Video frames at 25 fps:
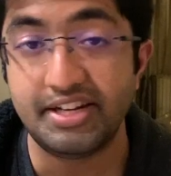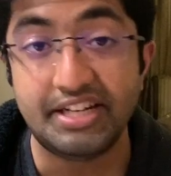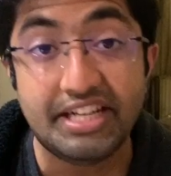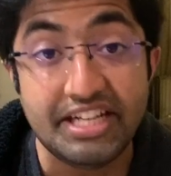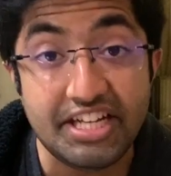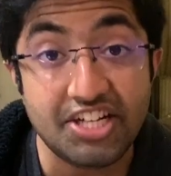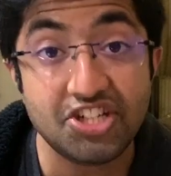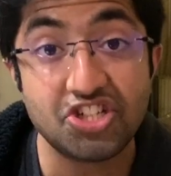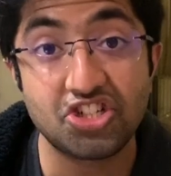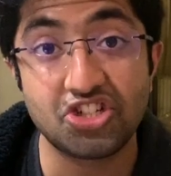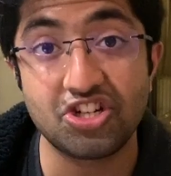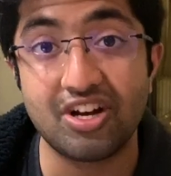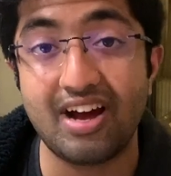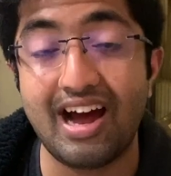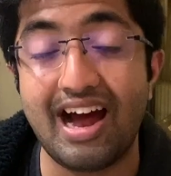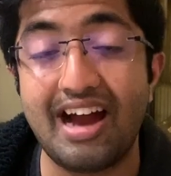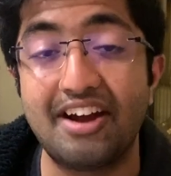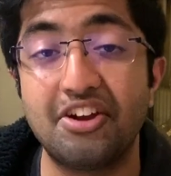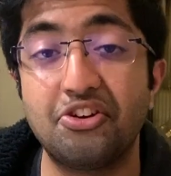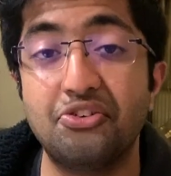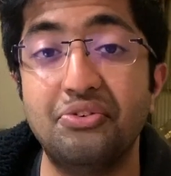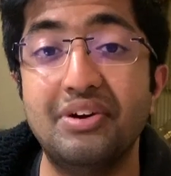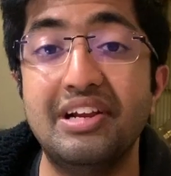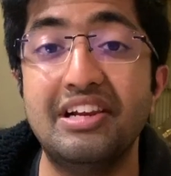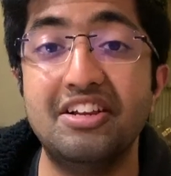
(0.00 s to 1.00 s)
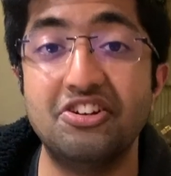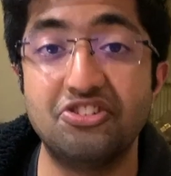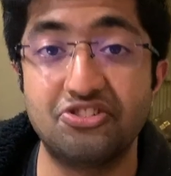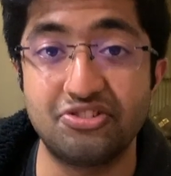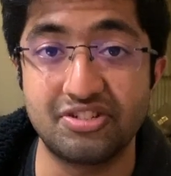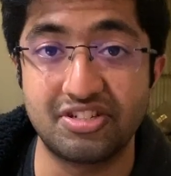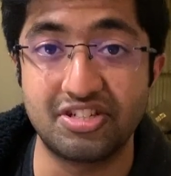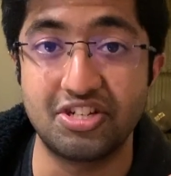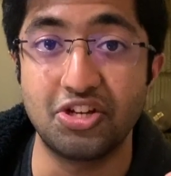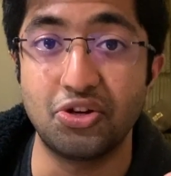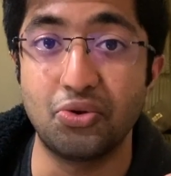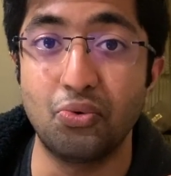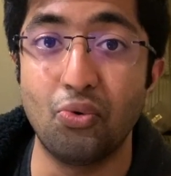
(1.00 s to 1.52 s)
Nietzsche had a really
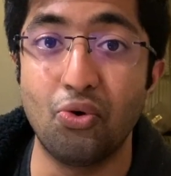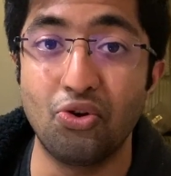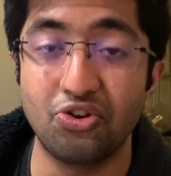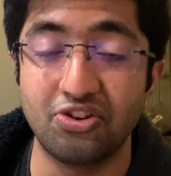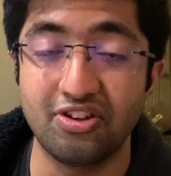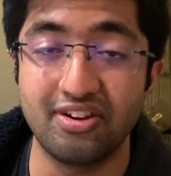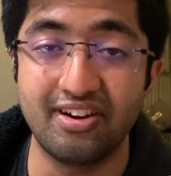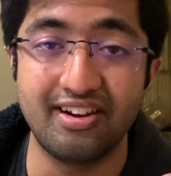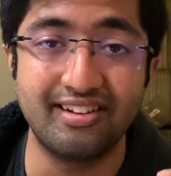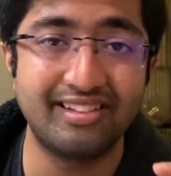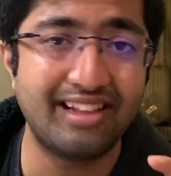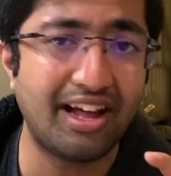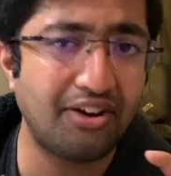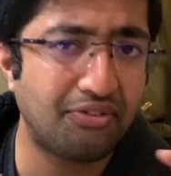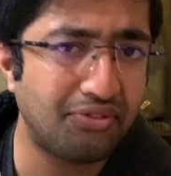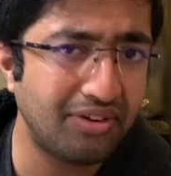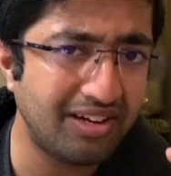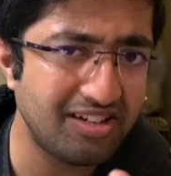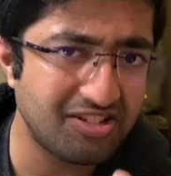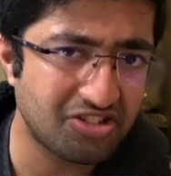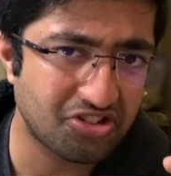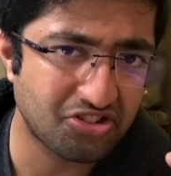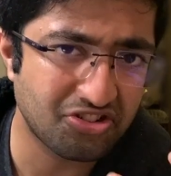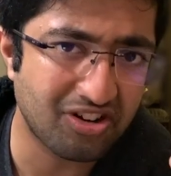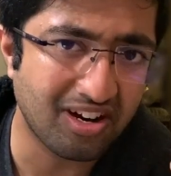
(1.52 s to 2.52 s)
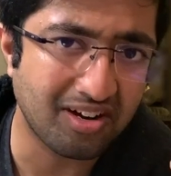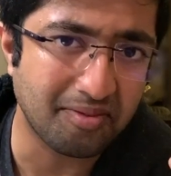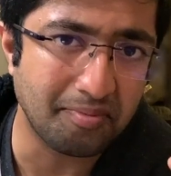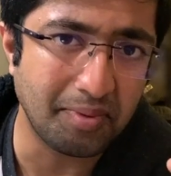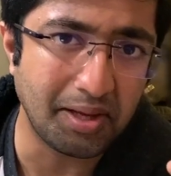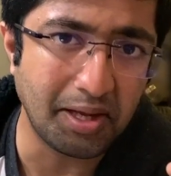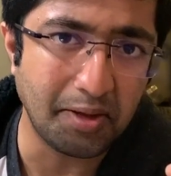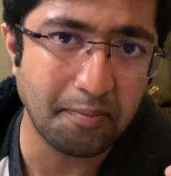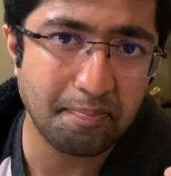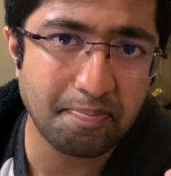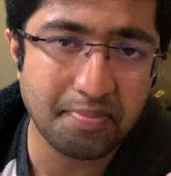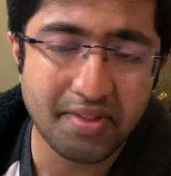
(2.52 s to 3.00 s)
interesting quote on it that really struck me.